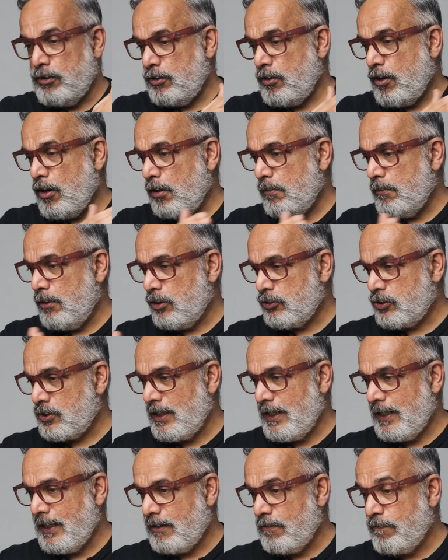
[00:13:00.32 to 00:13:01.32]
almost
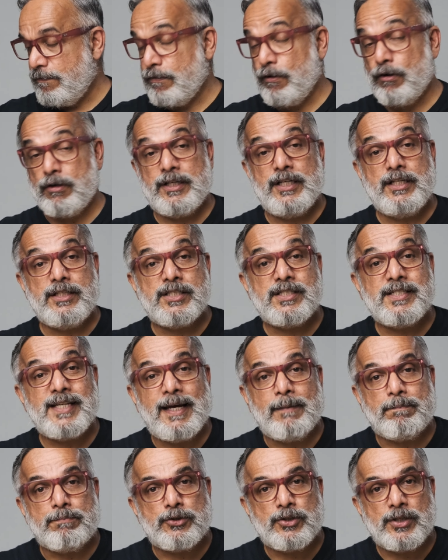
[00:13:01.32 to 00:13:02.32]
like 40
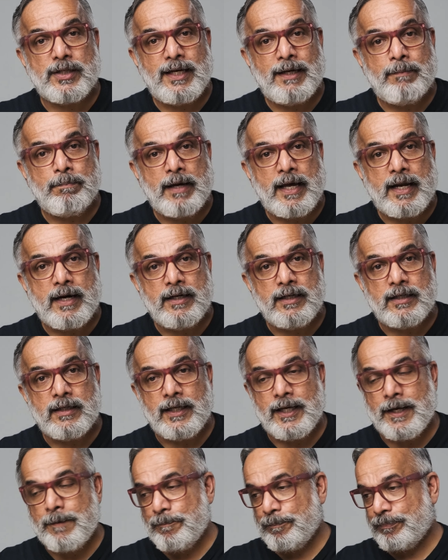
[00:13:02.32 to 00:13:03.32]
steps
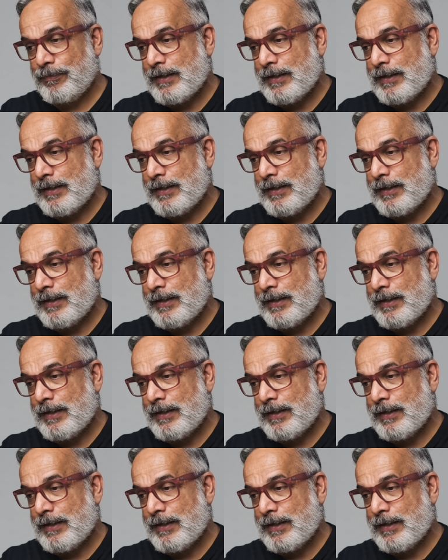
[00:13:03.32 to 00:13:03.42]
apparently,